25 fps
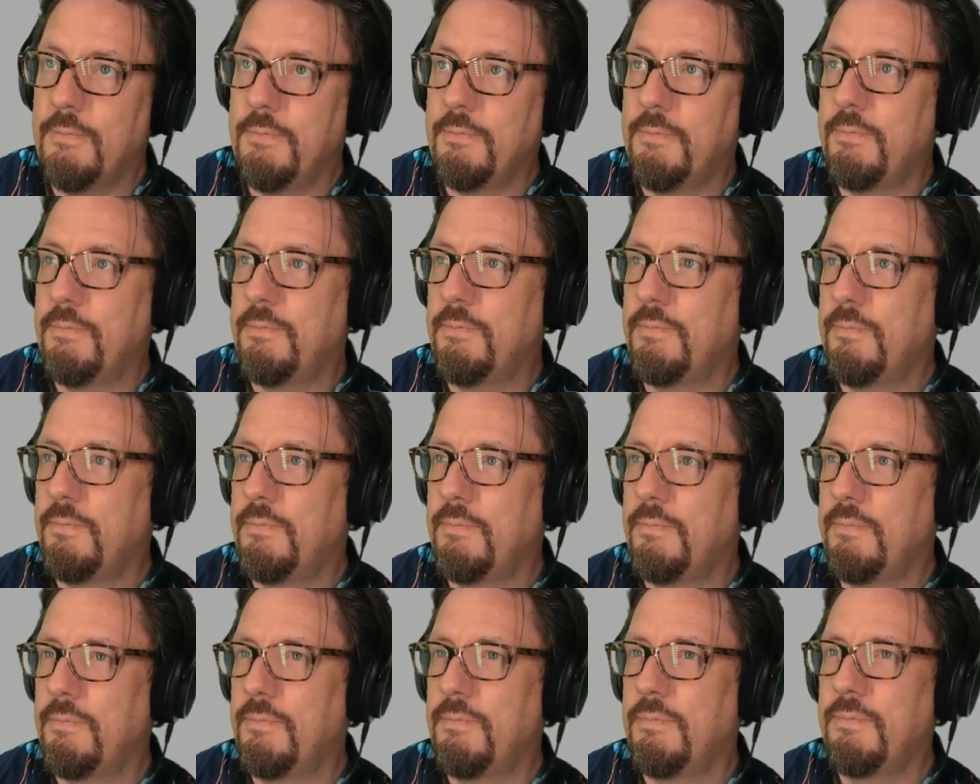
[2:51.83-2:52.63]

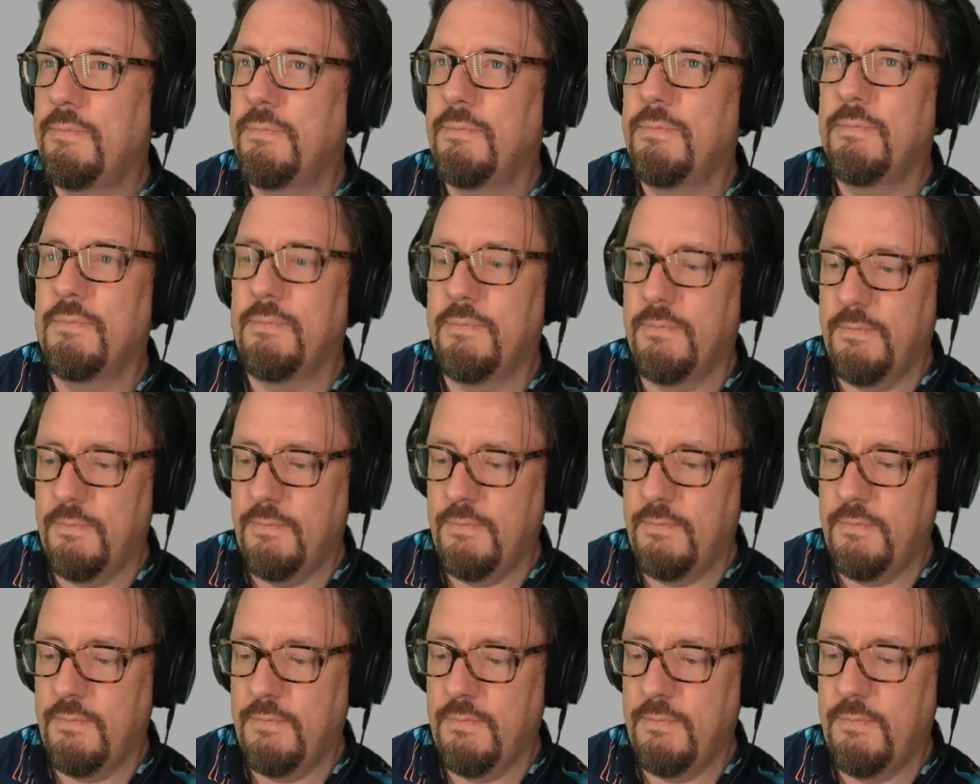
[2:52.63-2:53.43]

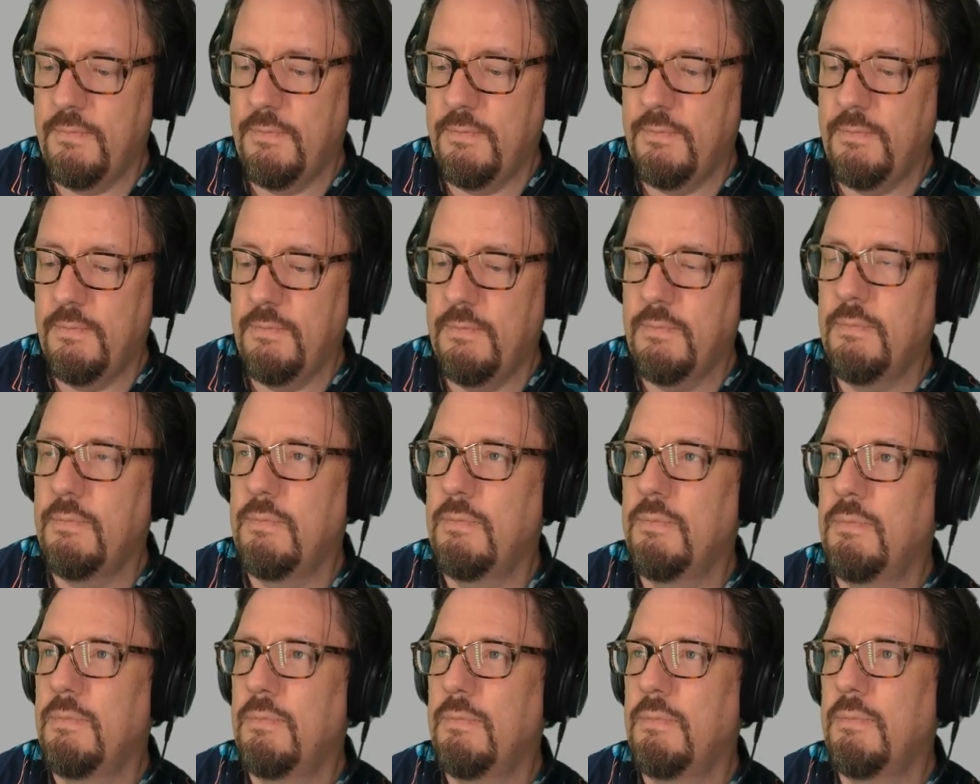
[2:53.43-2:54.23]

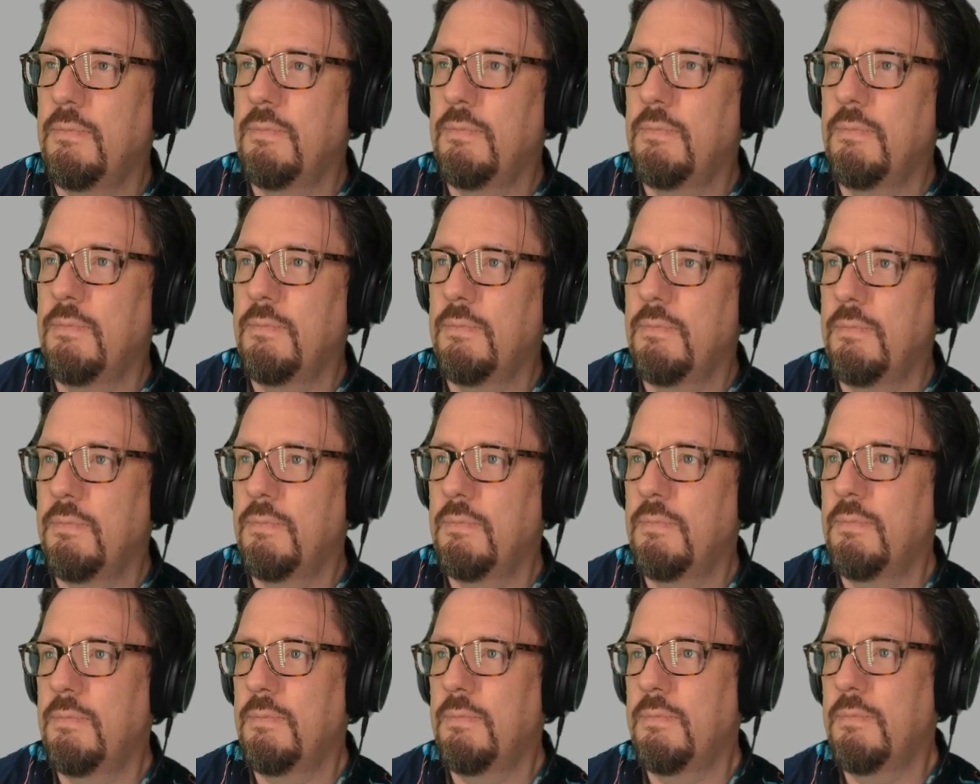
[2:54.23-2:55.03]

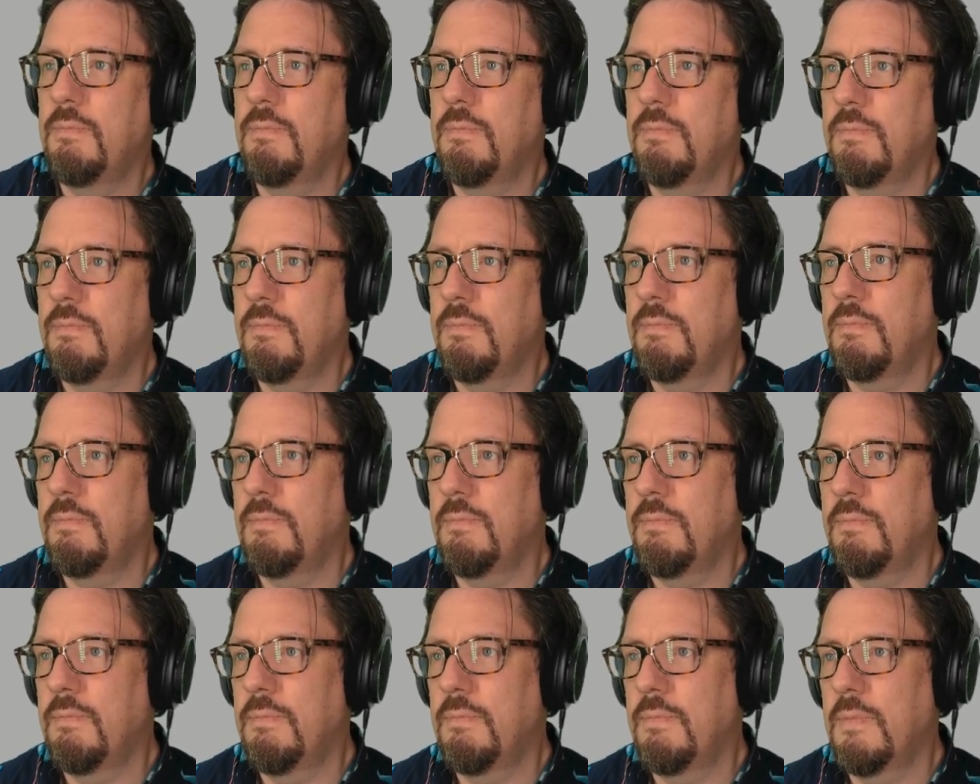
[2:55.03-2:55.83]

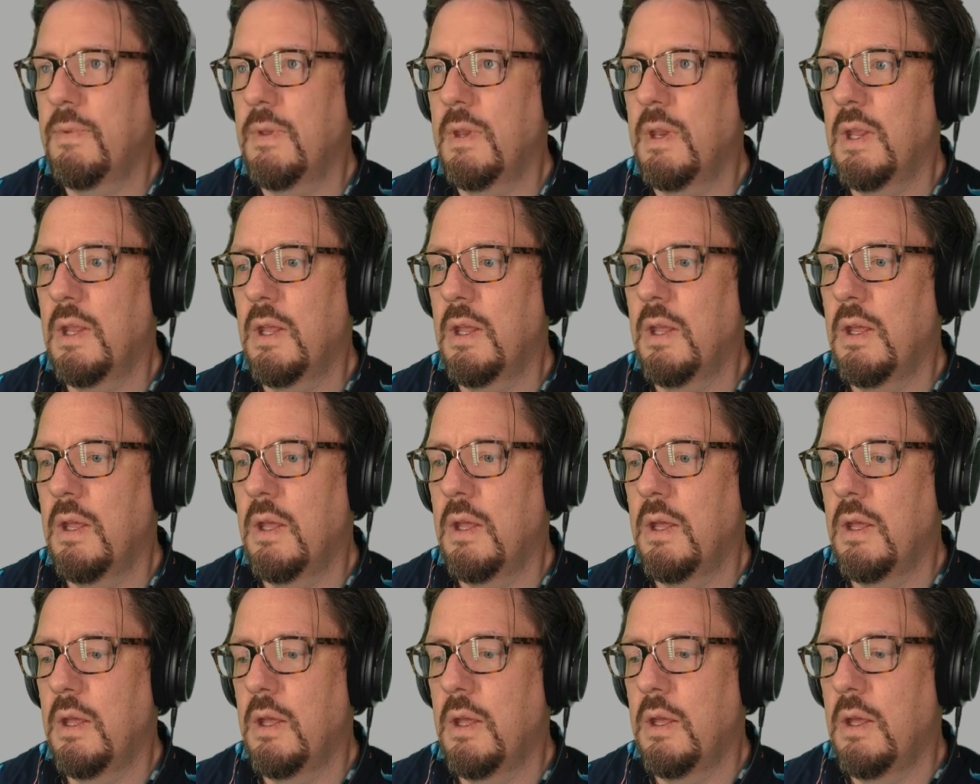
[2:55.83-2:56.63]

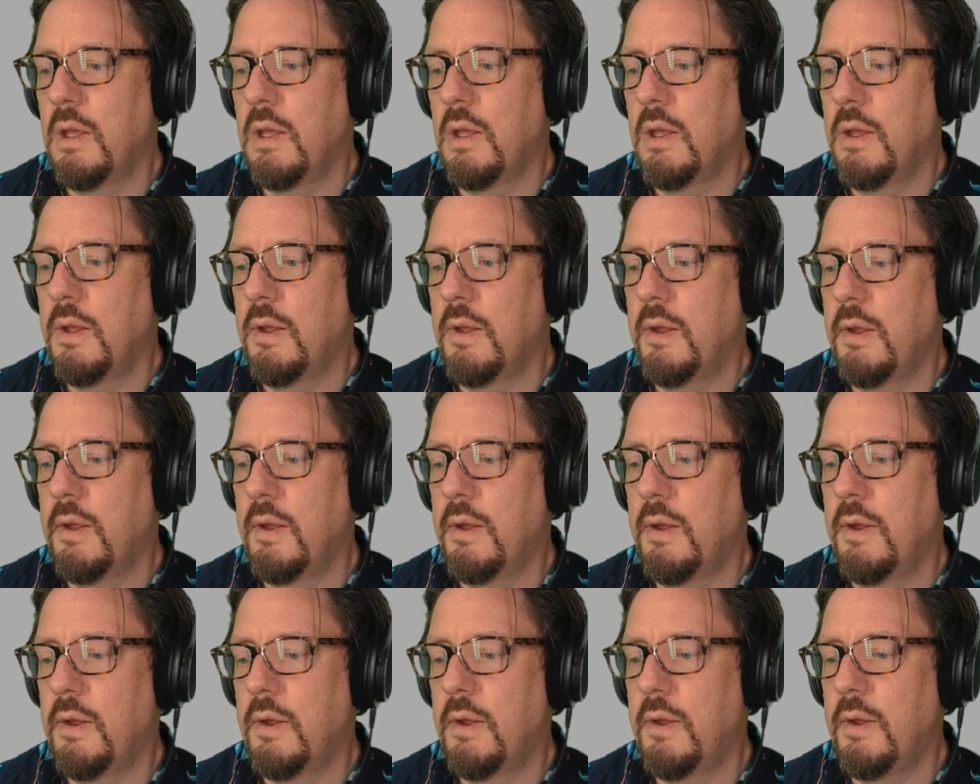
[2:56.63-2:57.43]

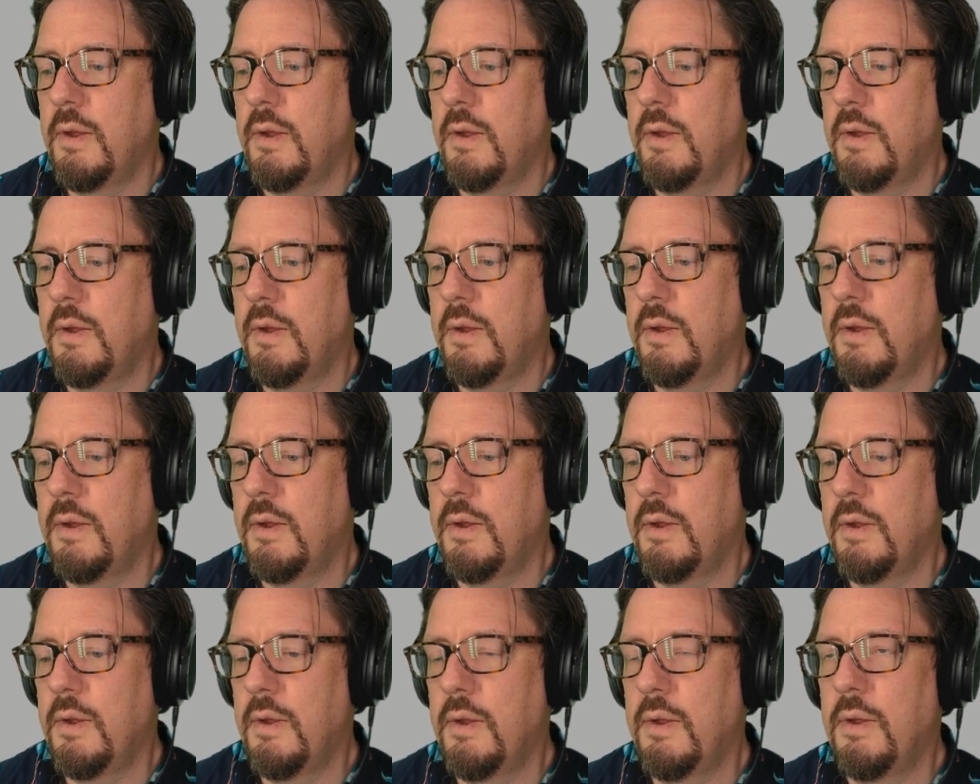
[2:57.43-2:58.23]

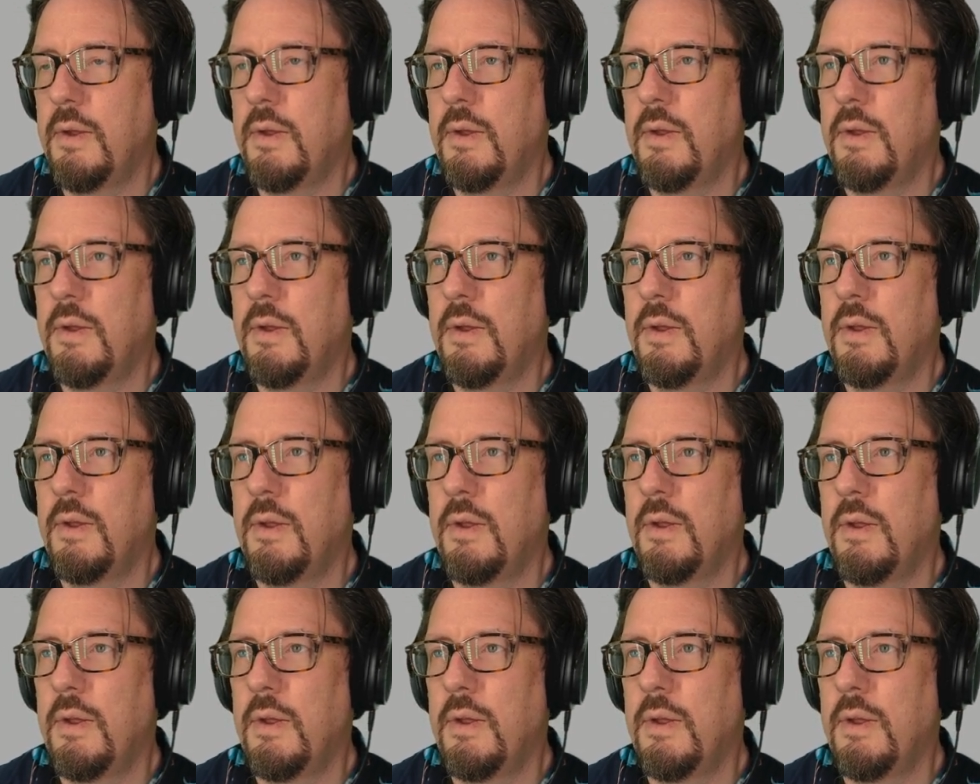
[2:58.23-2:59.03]

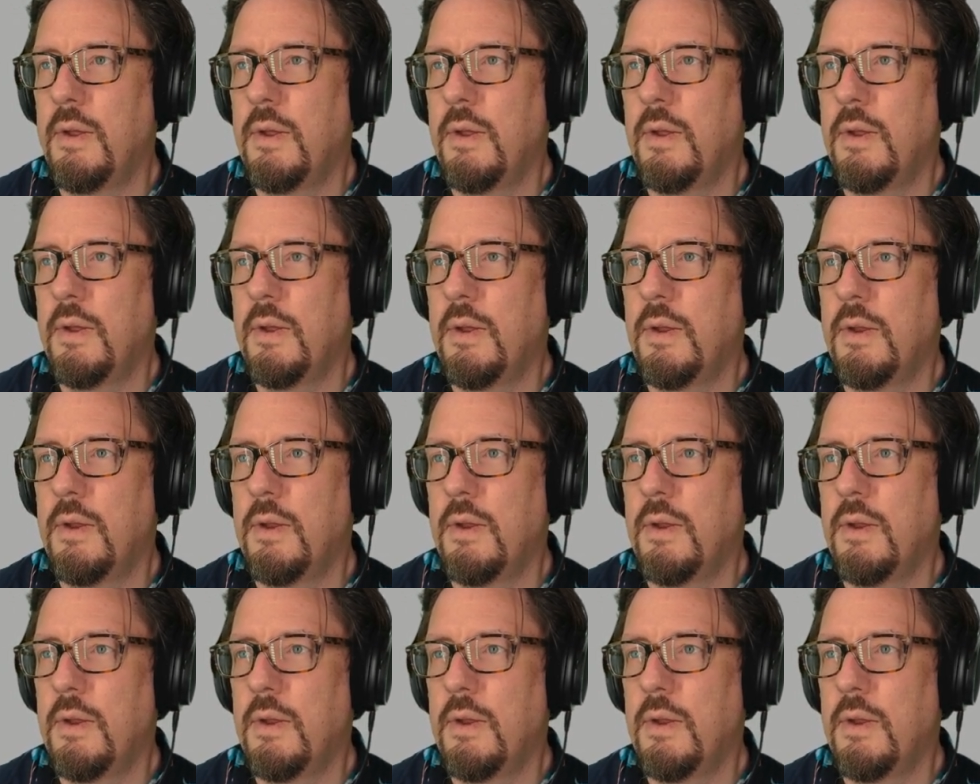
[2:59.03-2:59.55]
(silence)